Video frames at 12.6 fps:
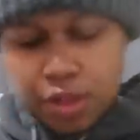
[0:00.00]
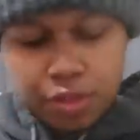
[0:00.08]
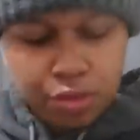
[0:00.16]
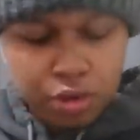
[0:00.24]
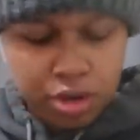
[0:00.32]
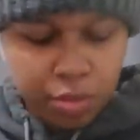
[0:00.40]

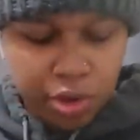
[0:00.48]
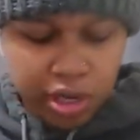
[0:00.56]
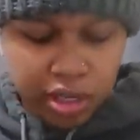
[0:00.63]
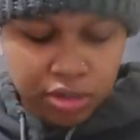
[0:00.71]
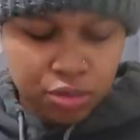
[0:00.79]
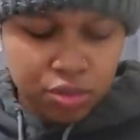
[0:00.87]
three
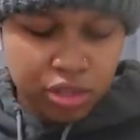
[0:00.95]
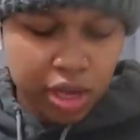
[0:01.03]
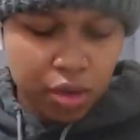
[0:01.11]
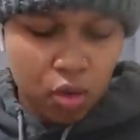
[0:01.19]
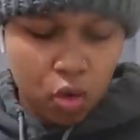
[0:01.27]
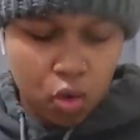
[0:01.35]
products to take
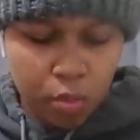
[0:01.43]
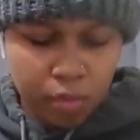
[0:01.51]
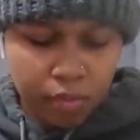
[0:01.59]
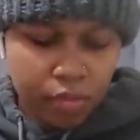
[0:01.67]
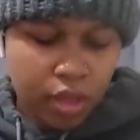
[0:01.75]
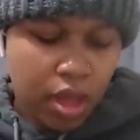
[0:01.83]
home.
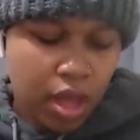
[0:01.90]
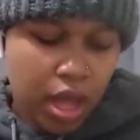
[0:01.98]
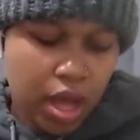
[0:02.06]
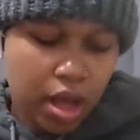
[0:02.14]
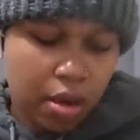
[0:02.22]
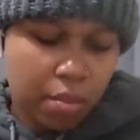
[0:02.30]

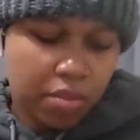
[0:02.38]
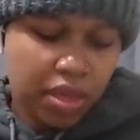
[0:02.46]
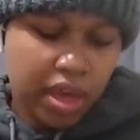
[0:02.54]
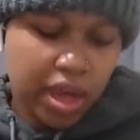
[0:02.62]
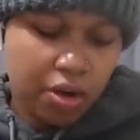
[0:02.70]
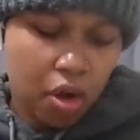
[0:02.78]
They had